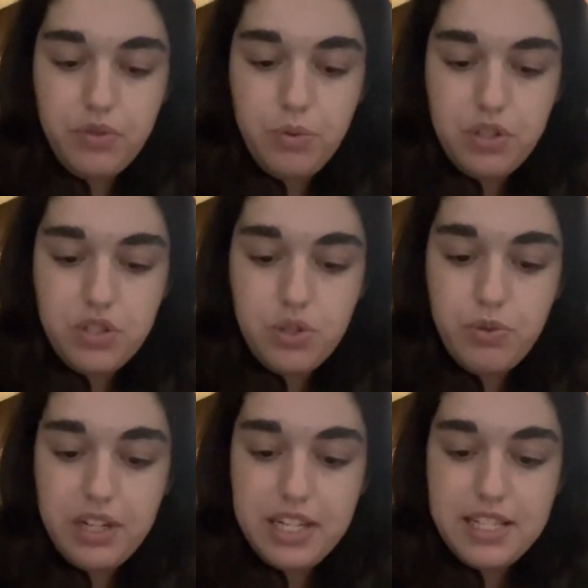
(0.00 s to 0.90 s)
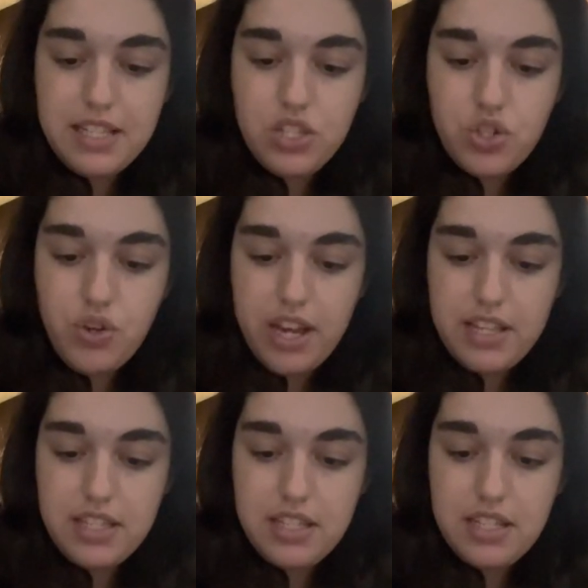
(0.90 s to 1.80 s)
you want to release the
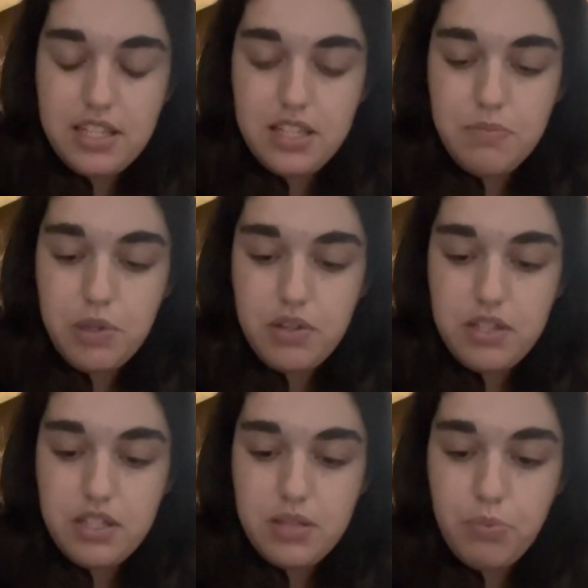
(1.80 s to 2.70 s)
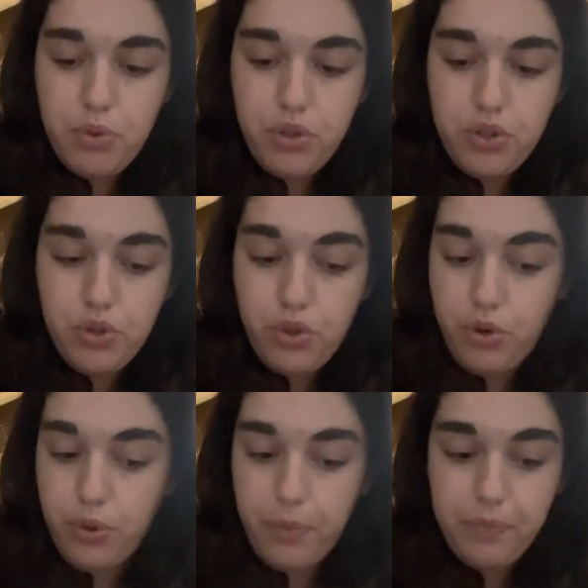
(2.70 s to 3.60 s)
stress this experience is putting you through.